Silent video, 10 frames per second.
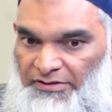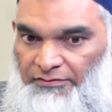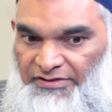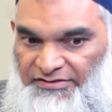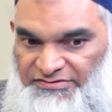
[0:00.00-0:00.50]
we
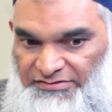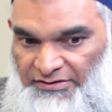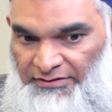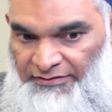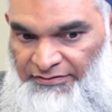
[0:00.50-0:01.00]
know that
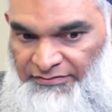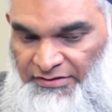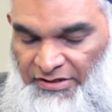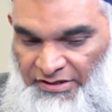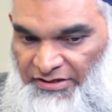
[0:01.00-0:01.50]
uh, in
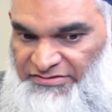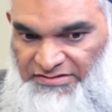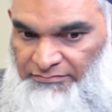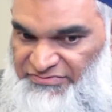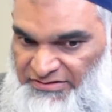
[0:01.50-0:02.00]
uh,
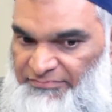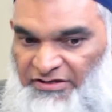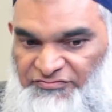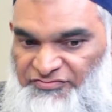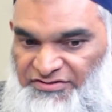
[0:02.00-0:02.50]
some, some
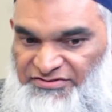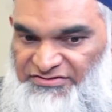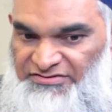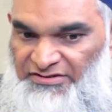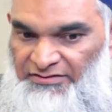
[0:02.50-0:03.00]

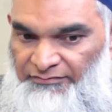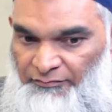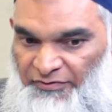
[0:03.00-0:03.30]
countries um,